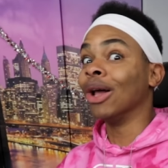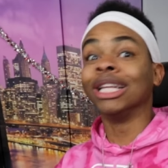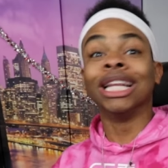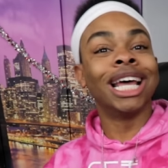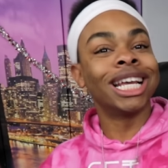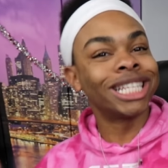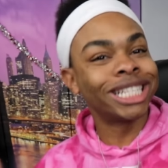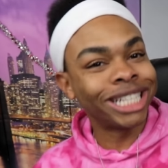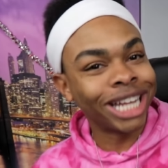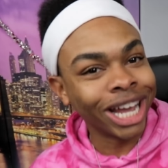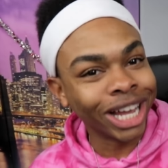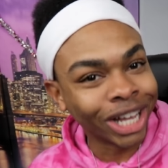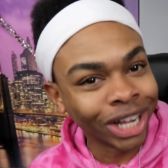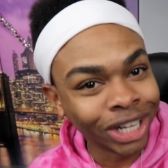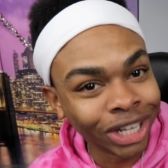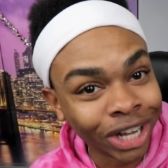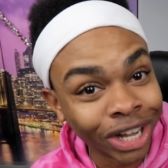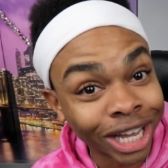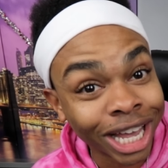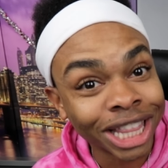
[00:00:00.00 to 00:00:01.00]
let's take a
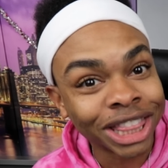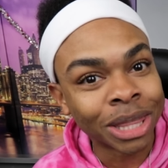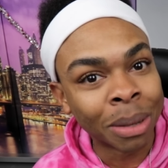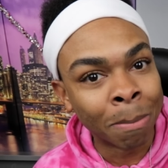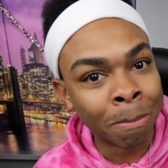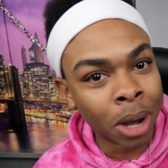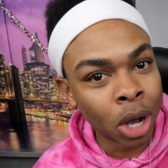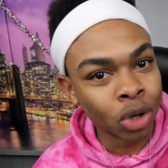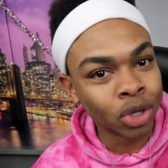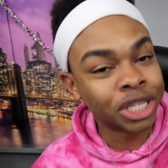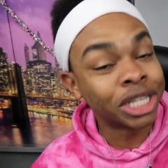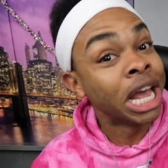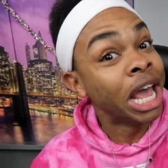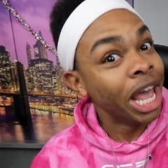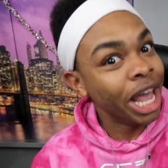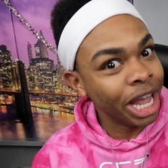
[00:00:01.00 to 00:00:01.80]
look at the most